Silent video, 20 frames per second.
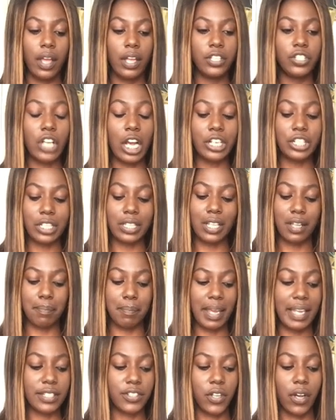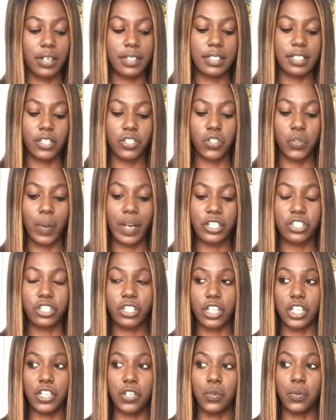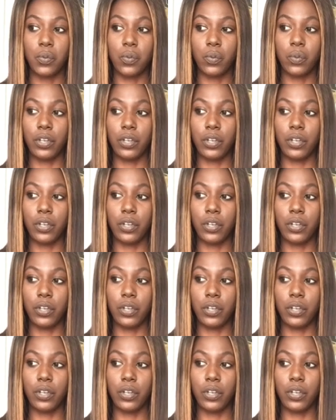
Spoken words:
judging them based on a situation that you,